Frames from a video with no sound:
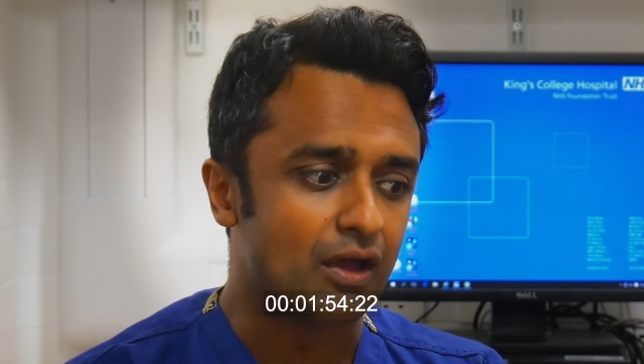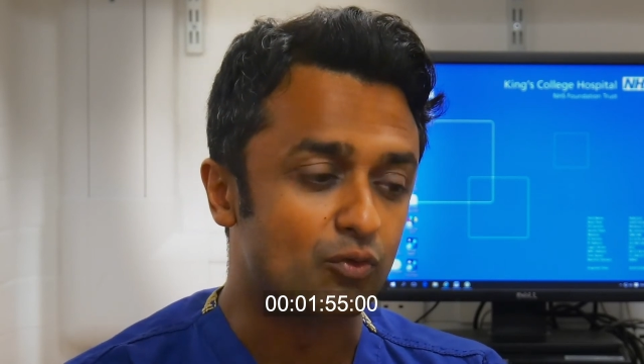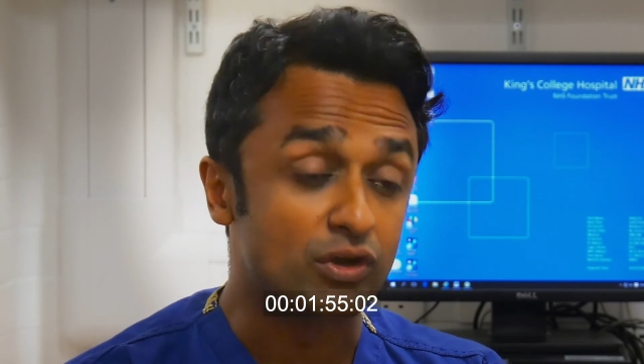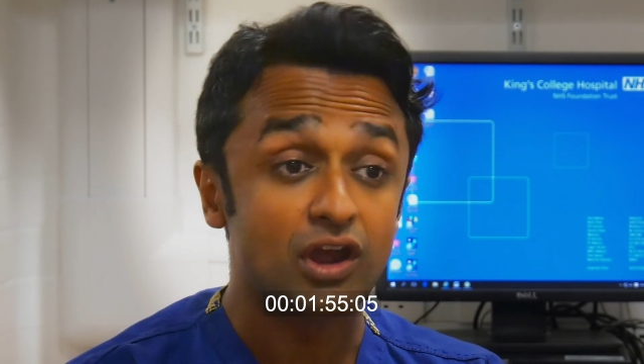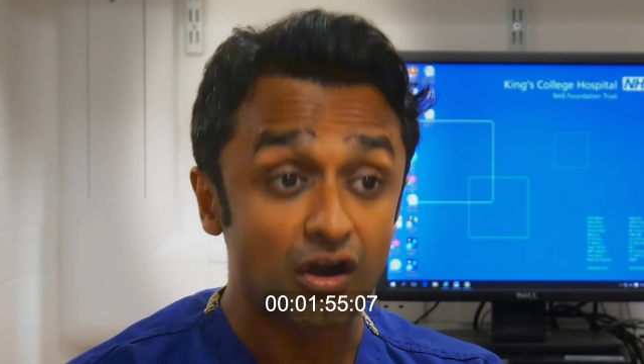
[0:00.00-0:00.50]

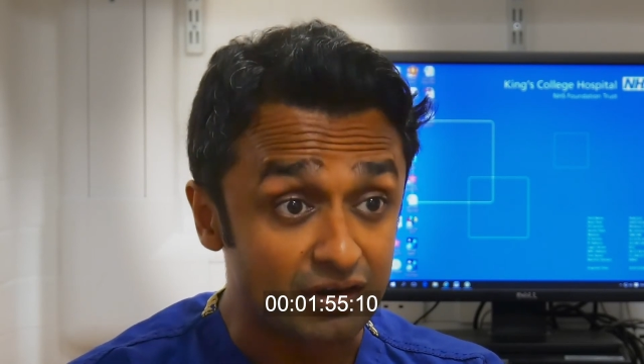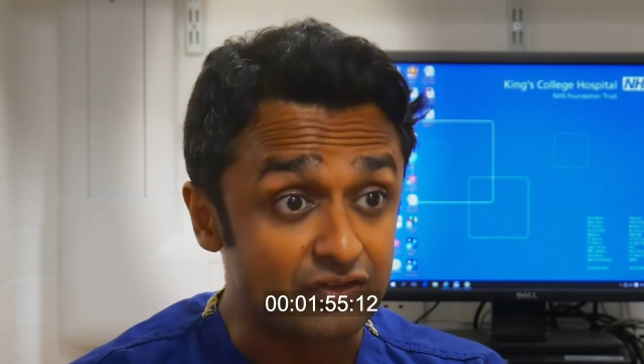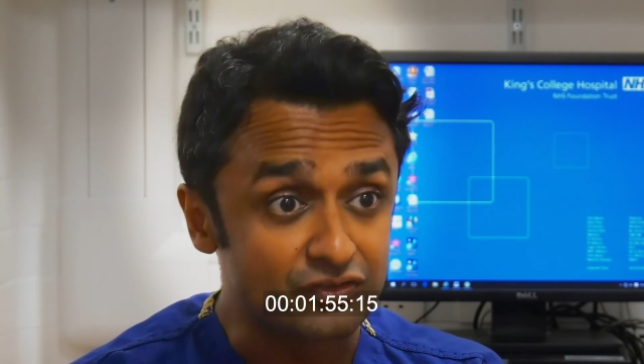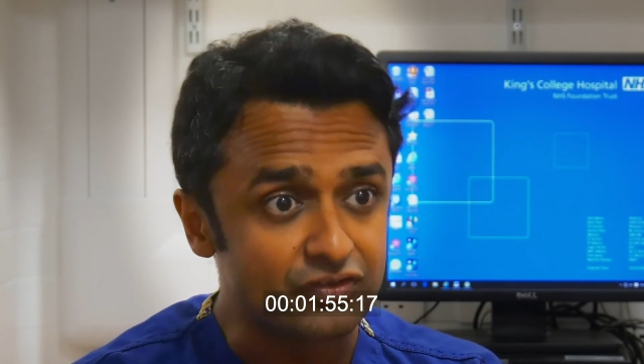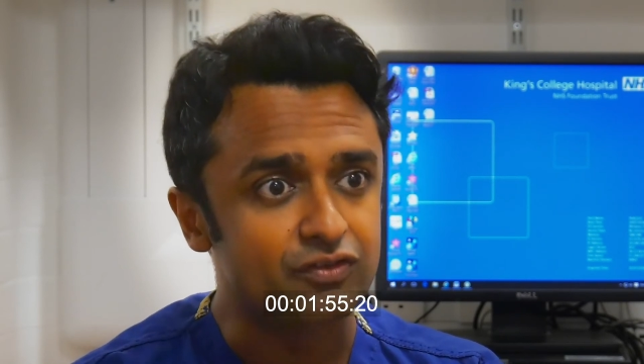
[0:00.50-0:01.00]

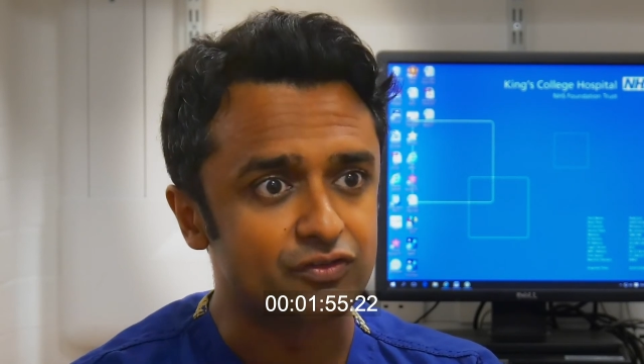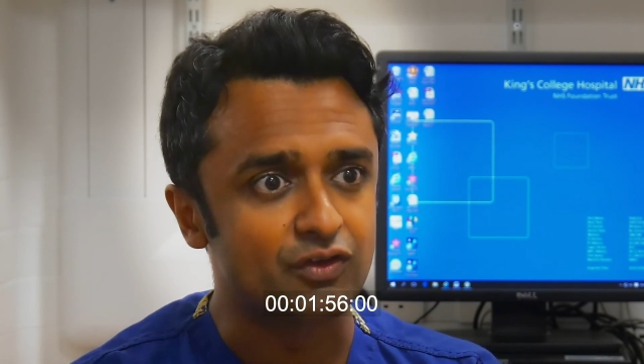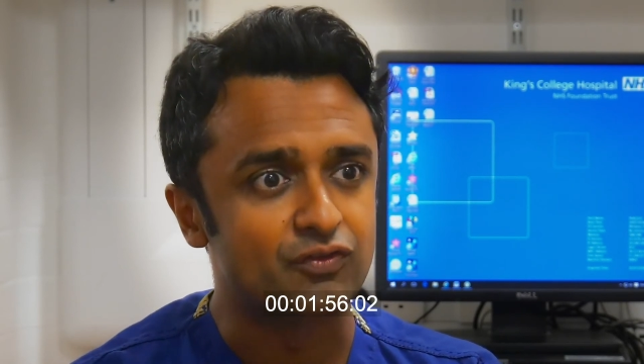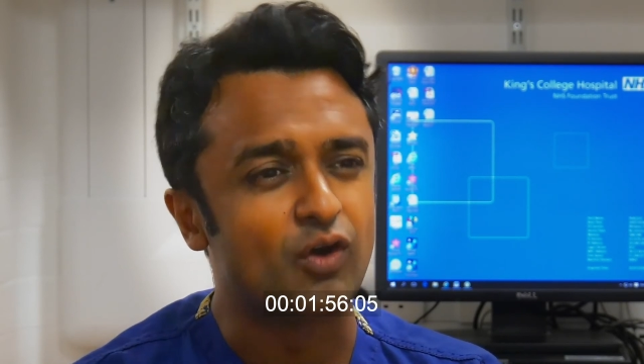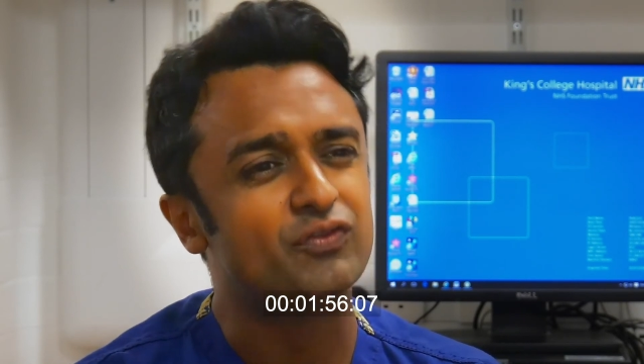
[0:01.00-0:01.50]
recurrence
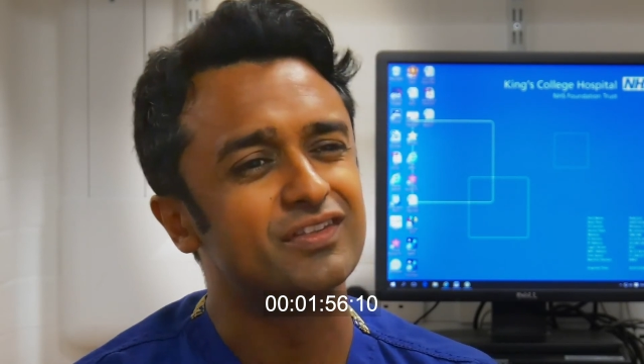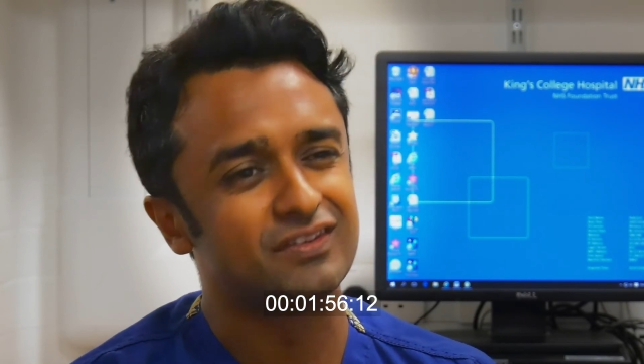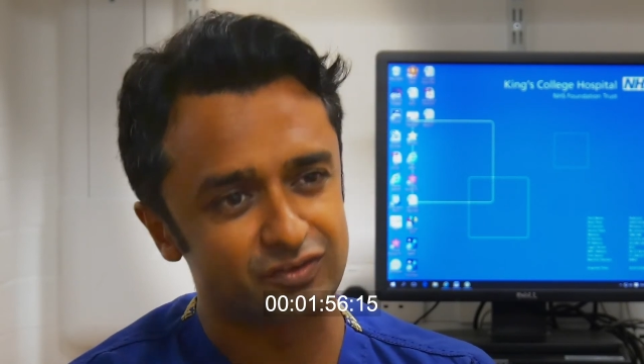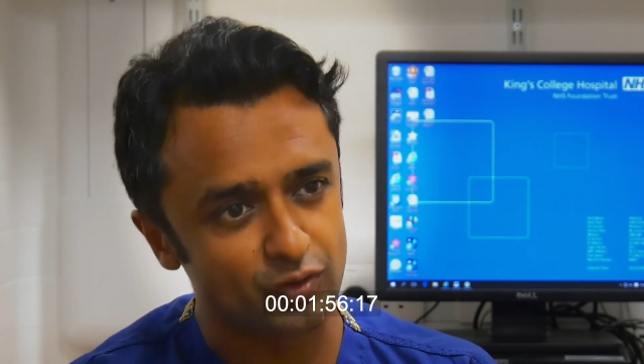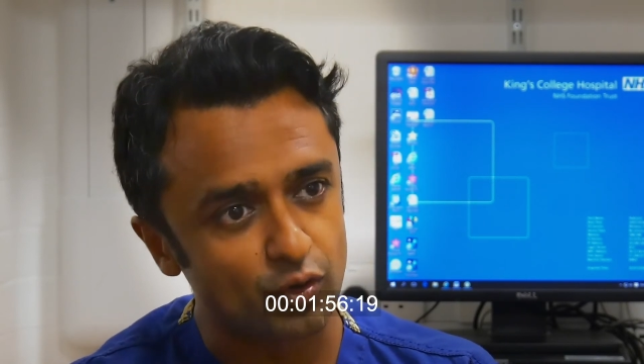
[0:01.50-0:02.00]
so far. Obviously this is an